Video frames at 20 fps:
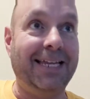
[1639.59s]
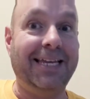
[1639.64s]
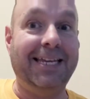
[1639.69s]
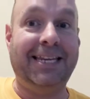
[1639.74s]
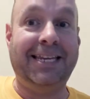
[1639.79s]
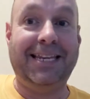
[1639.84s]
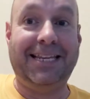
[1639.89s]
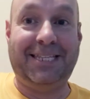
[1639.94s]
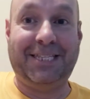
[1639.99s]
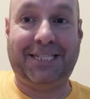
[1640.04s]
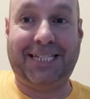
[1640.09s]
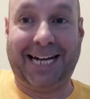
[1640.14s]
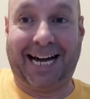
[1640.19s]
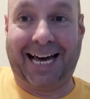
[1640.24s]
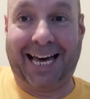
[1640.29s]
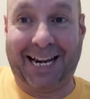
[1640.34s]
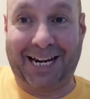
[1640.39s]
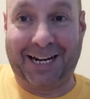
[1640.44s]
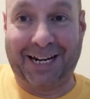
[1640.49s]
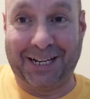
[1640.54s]
And he's
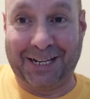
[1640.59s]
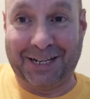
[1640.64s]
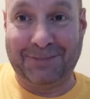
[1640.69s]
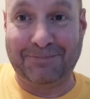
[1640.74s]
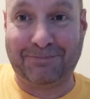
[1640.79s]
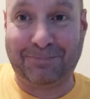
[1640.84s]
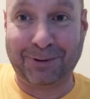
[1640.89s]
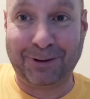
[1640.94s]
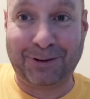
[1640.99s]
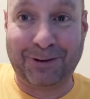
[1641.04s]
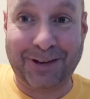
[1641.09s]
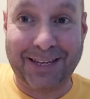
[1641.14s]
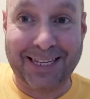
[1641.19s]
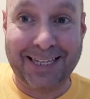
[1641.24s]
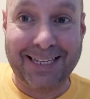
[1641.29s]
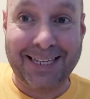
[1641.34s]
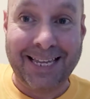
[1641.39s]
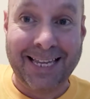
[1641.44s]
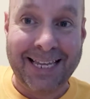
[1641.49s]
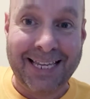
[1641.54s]
got an
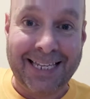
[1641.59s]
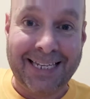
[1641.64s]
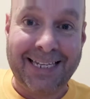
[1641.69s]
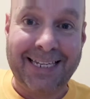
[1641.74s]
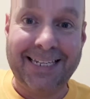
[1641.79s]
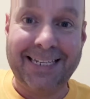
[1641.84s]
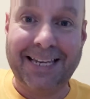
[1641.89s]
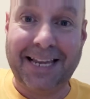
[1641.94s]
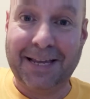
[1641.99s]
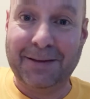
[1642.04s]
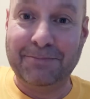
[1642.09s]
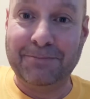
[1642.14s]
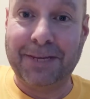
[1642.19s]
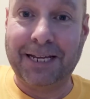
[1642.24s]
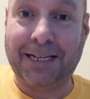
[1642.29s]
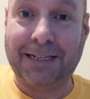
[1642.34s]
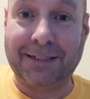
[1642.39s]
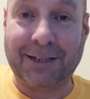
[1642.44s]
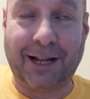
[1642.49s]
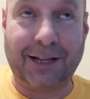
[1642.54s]
employee named
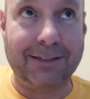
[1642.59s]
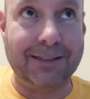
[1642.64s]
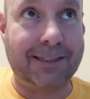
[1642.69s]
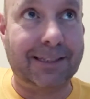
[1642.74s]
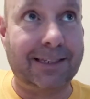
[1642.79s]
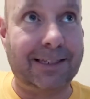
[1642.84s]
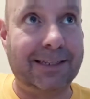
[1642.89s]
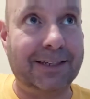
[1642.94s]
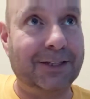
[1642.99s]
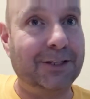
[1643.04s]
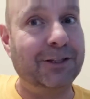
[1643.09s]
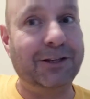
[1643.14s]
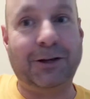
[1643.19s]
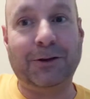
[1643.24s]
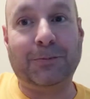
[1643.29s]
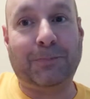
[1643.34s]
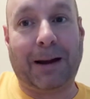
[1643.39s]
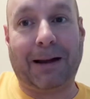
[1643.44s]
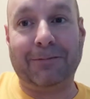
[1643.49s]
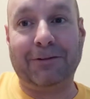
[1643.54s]
McNulty. And
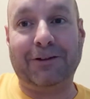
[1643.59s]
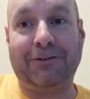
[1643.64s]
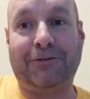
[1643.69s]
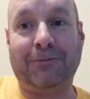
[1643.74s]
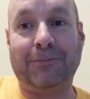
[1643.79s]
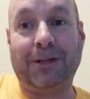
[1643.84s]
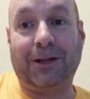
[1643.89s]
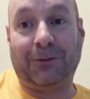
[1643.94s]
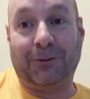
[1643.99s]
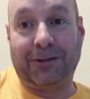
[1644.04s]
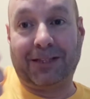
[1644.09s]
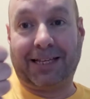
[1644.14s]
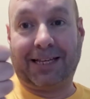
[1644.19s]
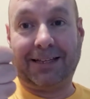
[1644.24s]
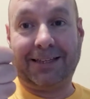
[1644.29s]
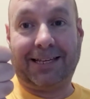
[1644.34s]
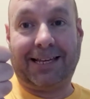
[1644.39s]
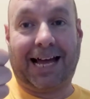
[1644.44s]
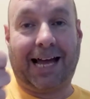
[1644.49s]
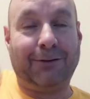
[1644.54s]
you're probably familiar
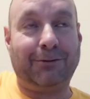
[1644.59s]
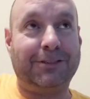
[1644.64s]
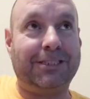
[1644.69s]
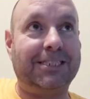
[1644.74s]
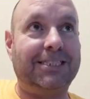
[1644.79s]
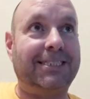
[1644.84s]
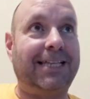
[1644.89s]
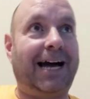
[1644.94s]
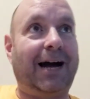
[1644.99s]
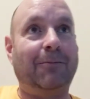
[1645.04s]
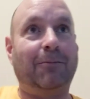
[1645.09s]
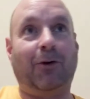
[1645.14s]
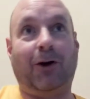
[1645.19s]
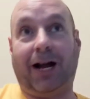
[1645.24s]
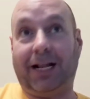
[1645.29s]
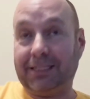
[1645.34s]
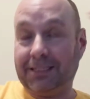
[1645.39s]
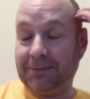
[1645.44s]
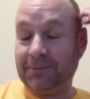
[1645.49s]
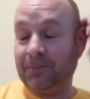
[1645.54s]
with the guy with the
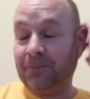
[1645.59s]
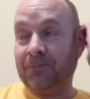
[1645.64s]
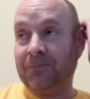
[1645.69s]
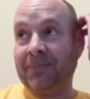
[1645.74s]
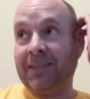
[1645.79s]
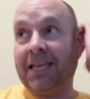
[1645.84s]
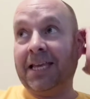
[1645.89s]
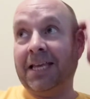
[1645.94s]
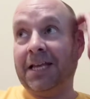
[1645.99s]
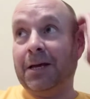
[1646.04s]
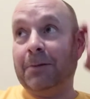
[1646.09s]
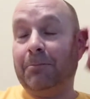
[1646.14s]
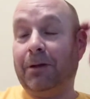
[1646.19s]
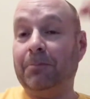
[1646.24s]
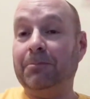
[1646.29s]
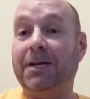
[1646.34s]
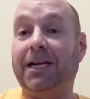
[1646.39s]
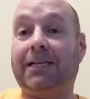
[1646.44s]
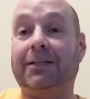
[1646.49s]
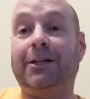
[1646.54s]
stopwatch.
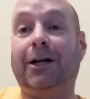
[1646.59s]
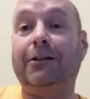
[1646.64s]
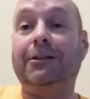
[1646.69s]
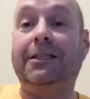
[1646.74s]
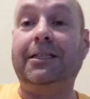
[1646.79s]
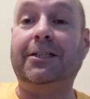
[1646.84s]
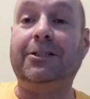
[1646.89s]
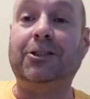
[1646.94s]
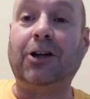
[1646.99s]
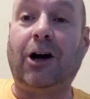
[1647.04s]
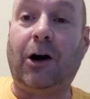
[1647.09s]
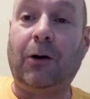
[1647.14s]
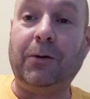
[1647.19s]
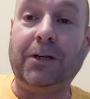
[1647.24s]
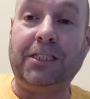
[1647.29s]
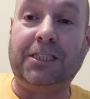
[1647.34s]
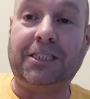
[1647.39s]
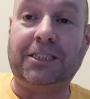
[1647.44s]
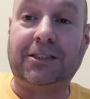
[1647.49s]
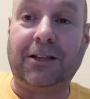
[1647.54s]
But McNulty is
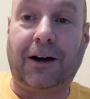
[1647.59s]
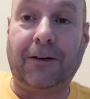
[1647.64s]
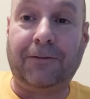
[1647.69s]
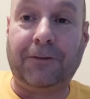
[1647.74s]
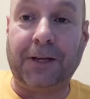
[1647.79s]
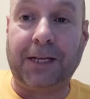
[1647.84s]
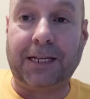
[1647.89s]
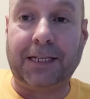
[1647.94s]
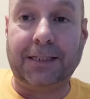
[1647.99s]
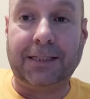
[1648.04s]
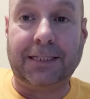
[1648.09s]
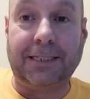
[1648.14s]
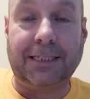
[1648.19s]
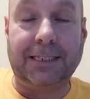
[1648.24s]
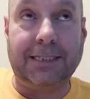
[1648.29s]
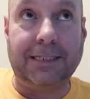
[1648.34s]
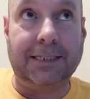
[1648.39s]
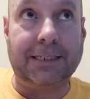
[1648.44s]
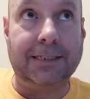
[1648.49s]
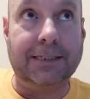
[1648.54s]
always stuffing
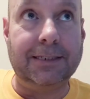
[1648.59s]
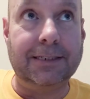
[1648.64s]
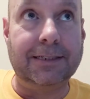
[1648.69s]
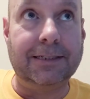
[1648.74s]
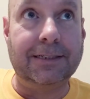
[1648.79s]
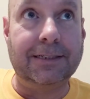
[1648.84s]
the